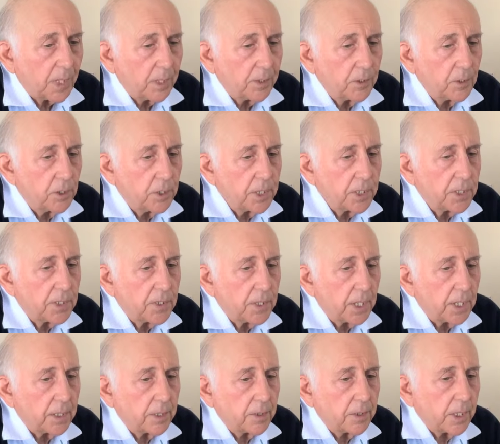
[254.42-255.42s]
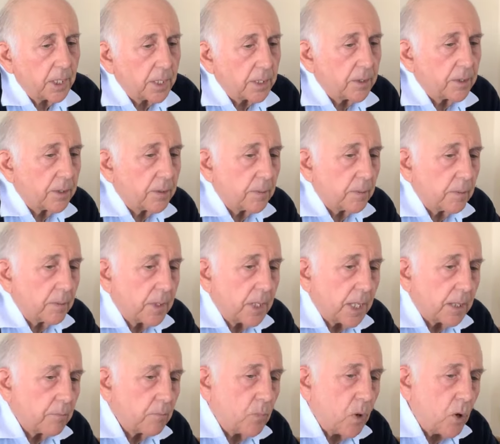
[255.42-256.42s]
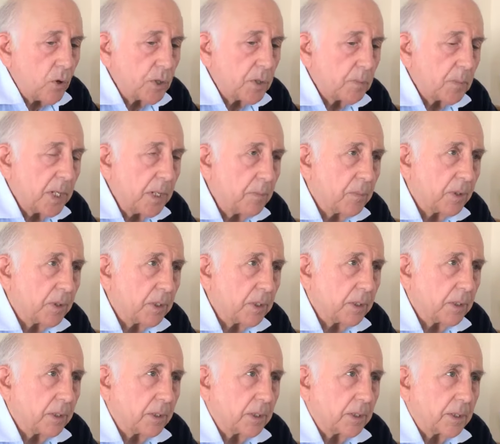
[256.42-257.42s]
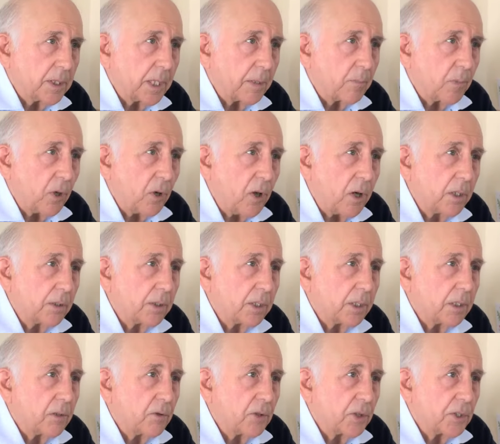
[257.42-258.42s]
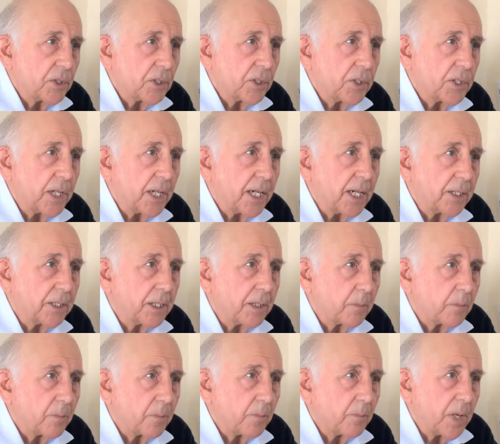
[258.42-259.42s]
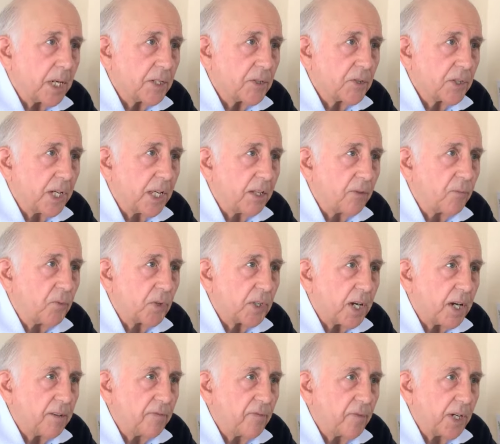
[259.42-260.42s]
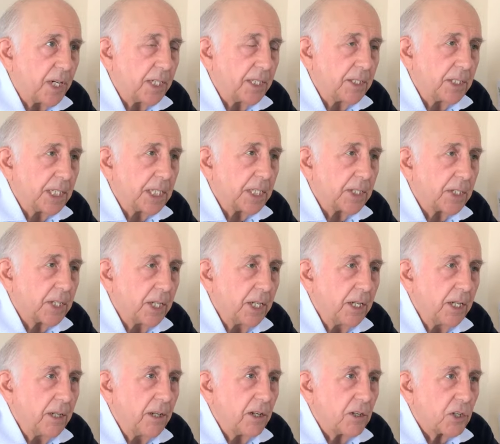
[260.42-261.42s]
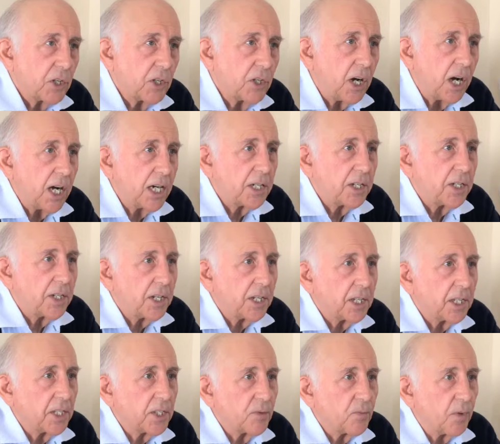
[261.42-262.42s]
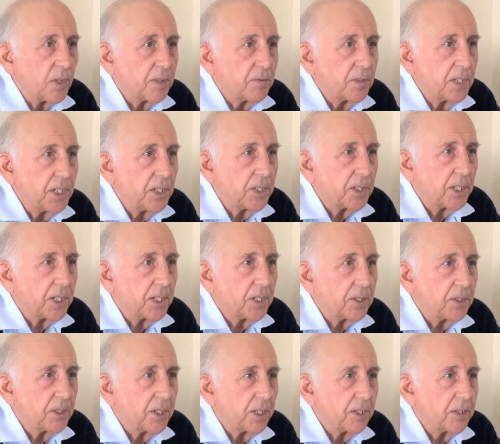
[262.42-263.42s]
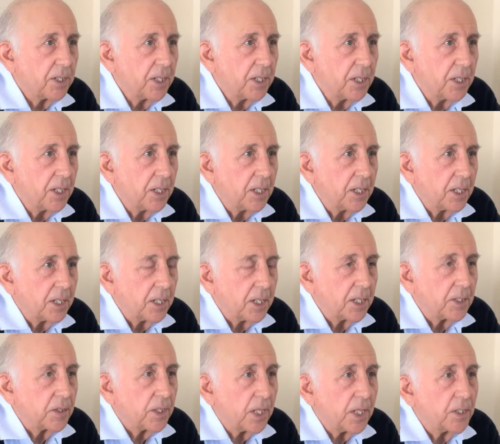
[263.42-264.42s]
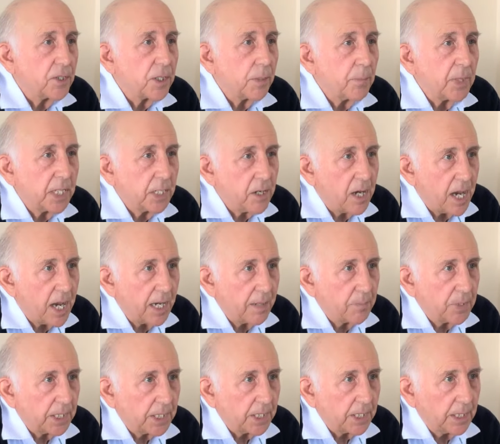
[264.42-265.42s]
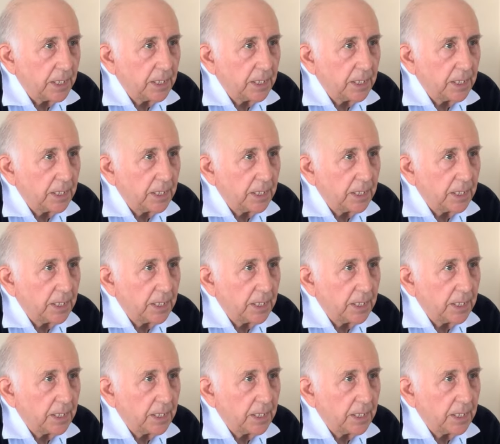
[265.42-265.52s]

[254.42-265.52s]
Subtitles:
The other thing that most people that belong to the Hort Society, and myself, what I find is gardening is one of these things that it's a big hobby,